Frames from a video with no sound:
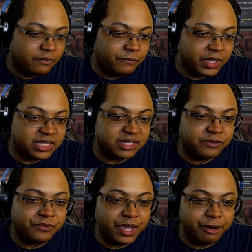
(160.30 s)
Fix
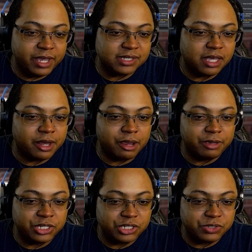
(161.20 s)
various audio
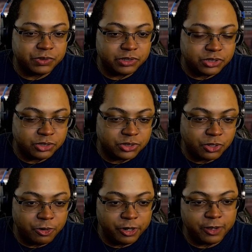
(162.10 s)
issues with the
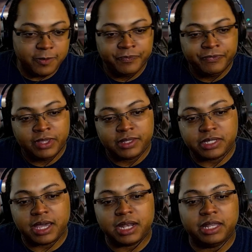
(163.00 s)
tutorial. The
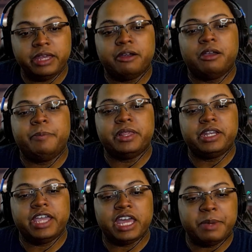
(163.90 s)
Tana leader
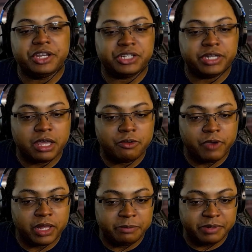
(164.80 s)
ability animation now
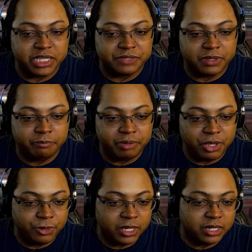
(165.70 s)
correctly plays for the
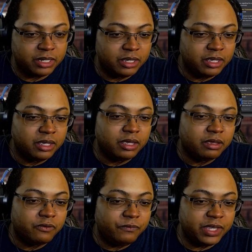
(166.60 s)
opponent.
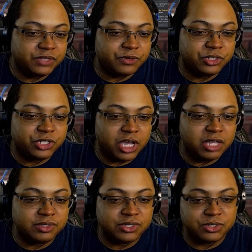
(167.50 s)
Fix for
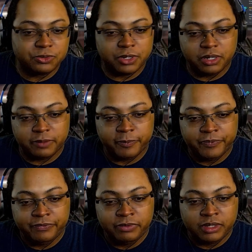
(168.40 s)
John Stewart,
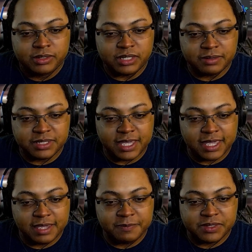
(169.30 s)

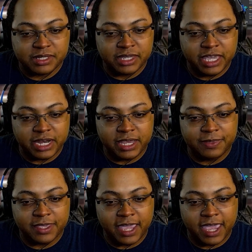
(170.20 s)
sometimes getting
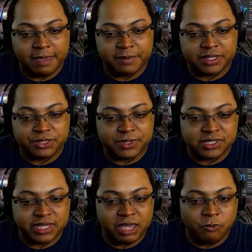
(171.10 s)
the game into a
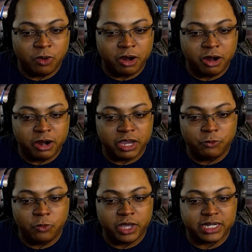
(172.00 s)
state where it
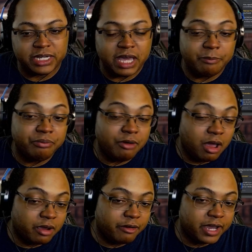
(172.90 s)
would not
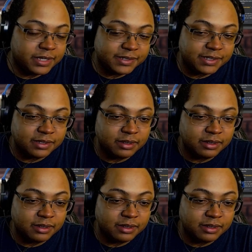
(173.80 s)
progress.